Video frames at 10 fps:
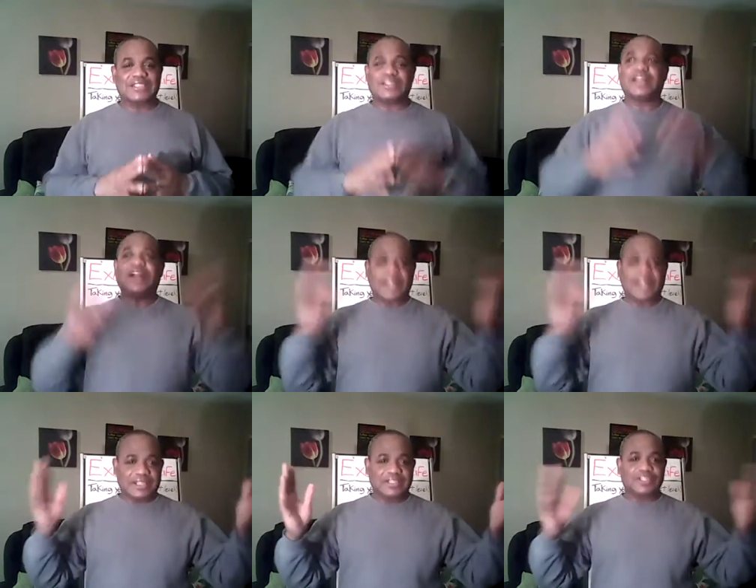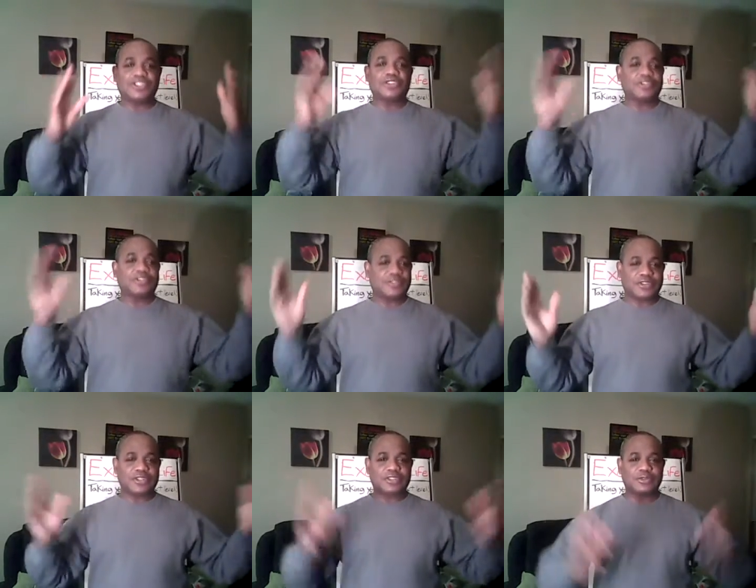God or the
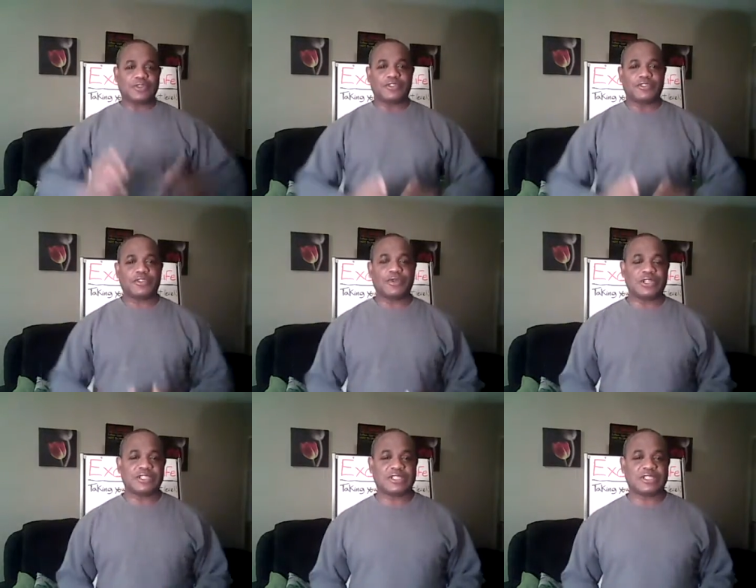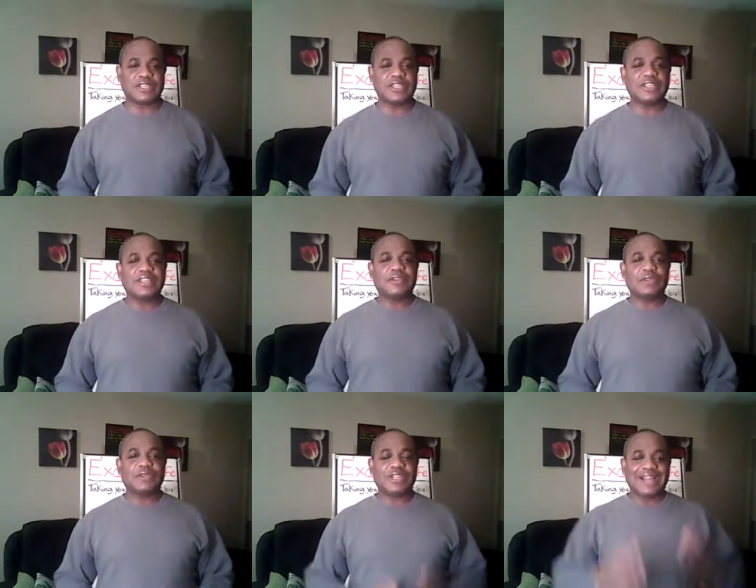universe, whoever you want to say, when
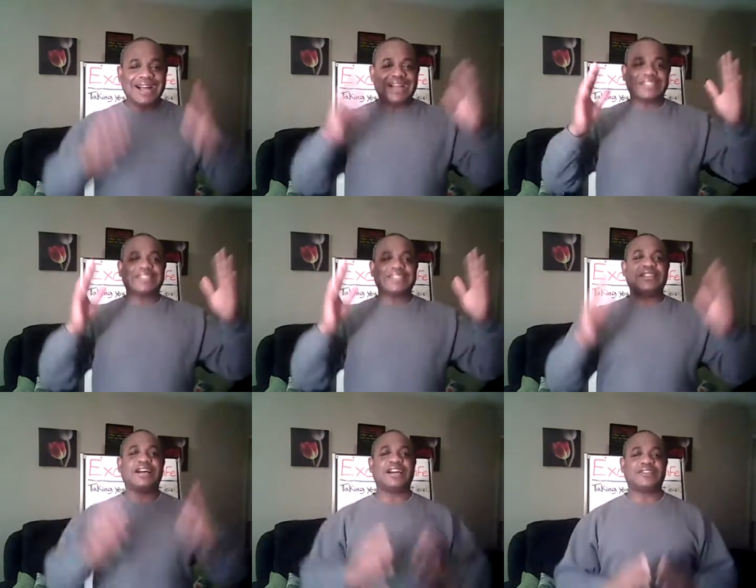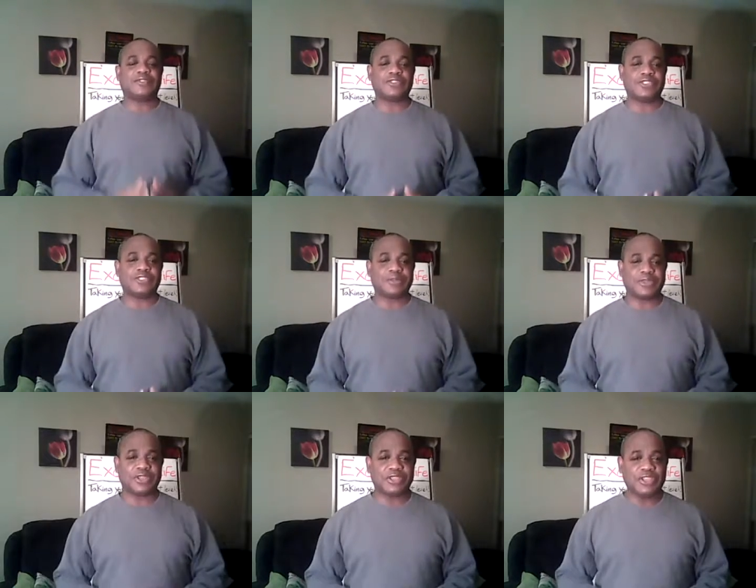you ask God for
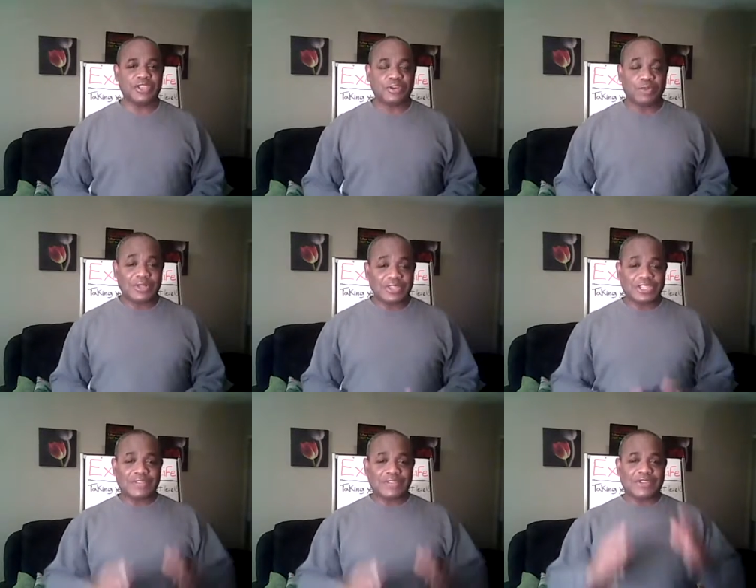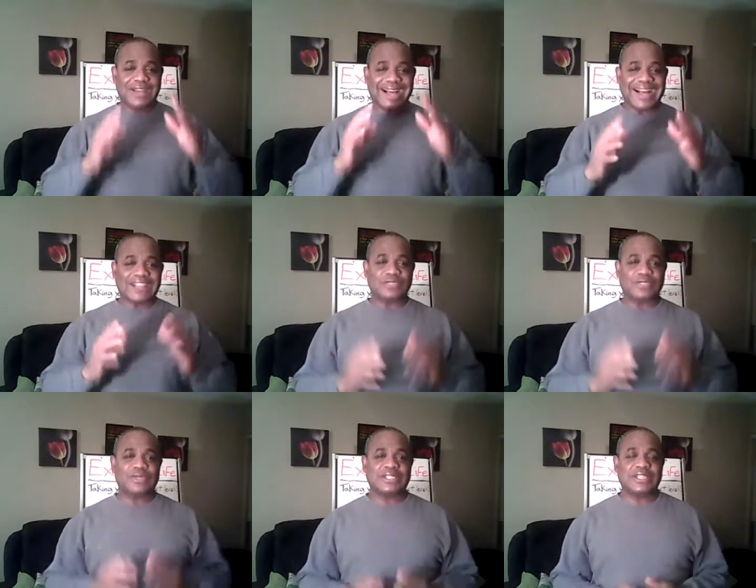something, one thing you have to ask
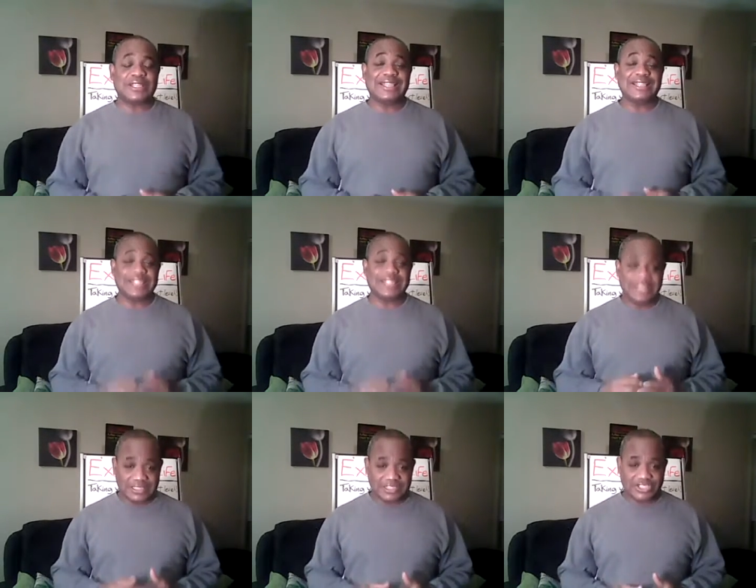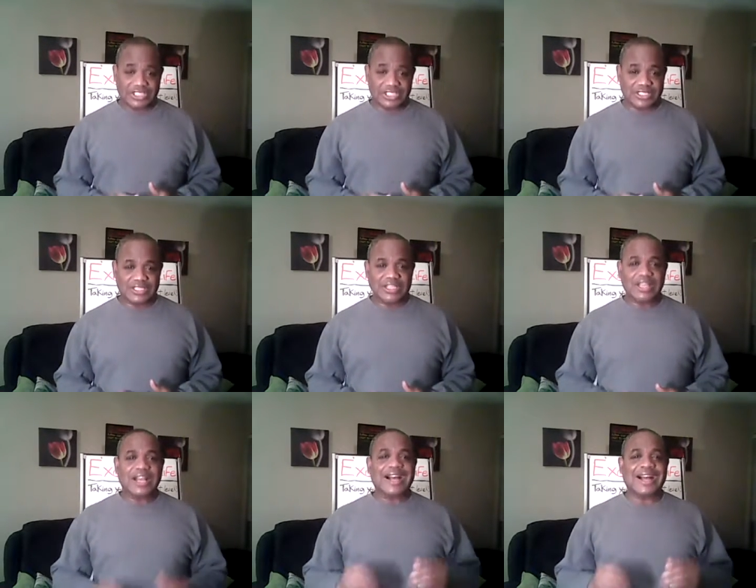with intelligence.
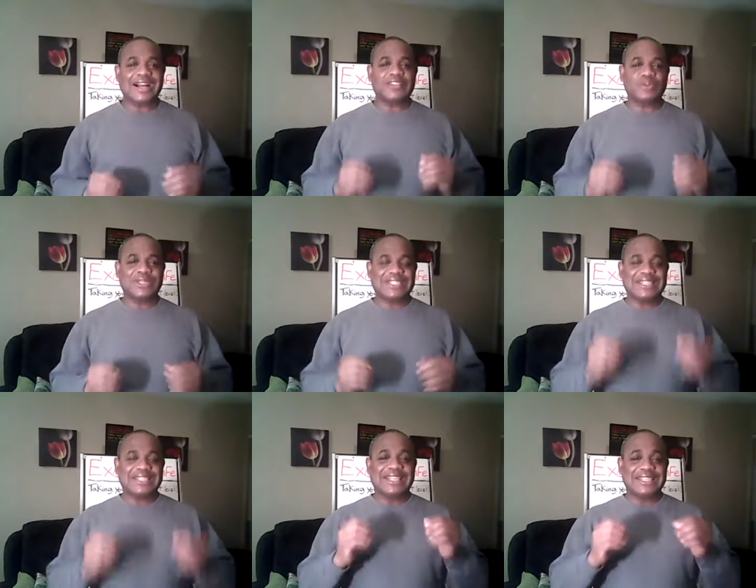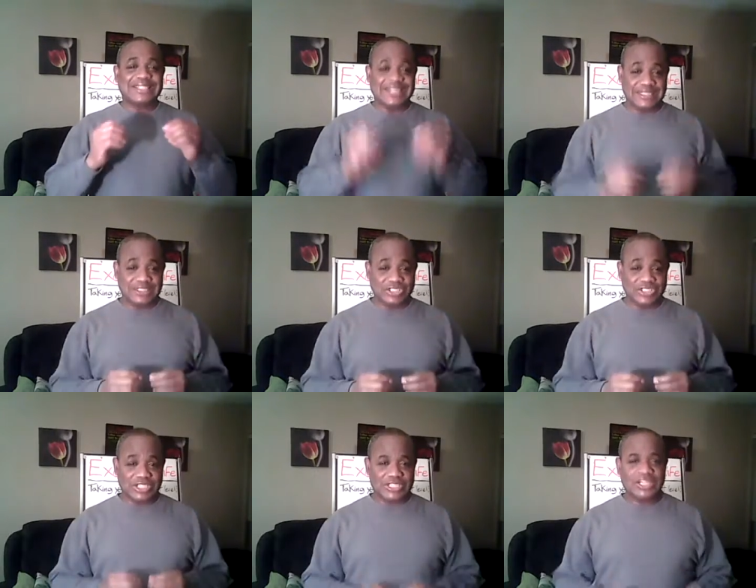Ask with
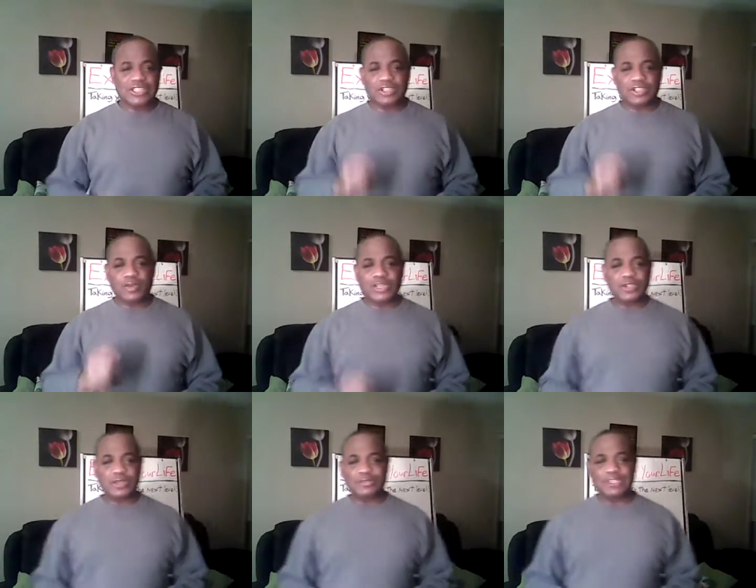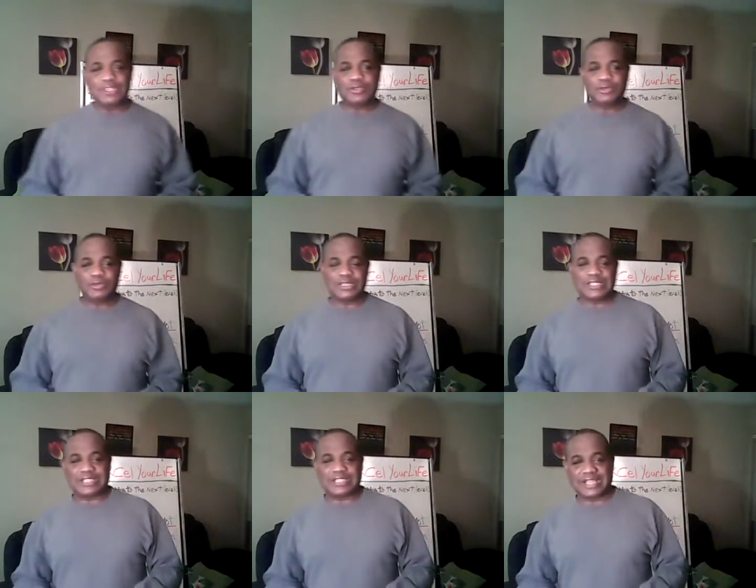intelligence. Now, what do I mean when I
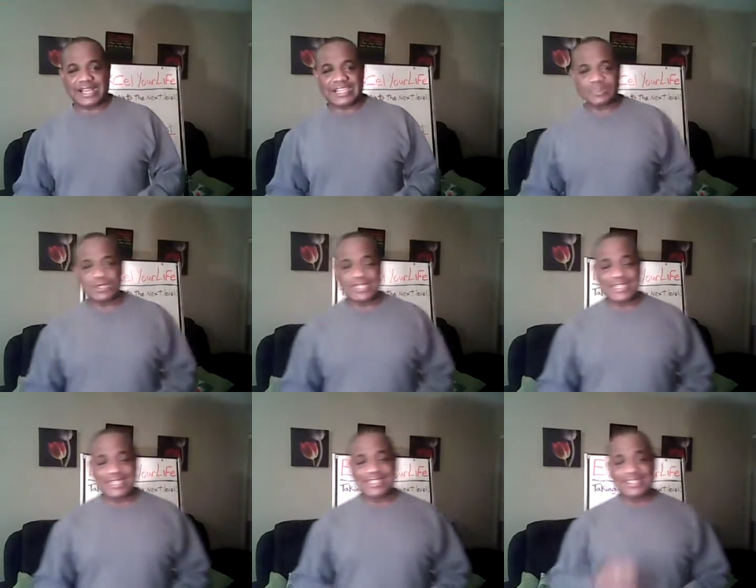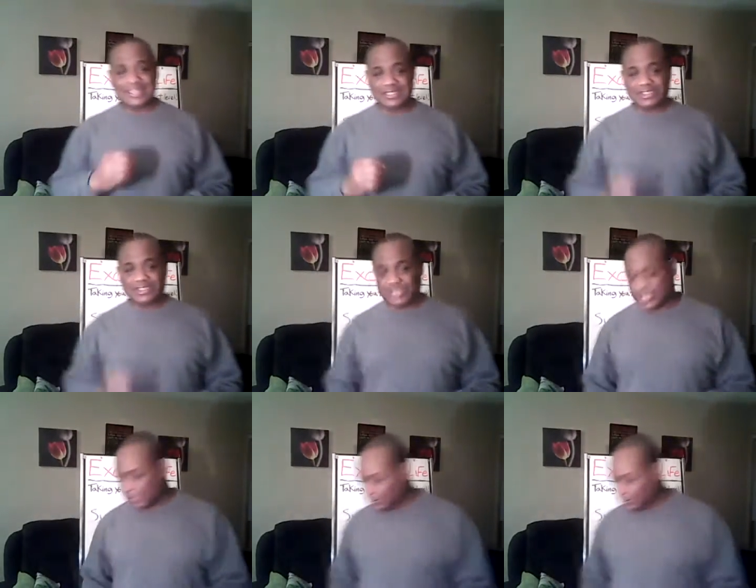say ask with intelligence?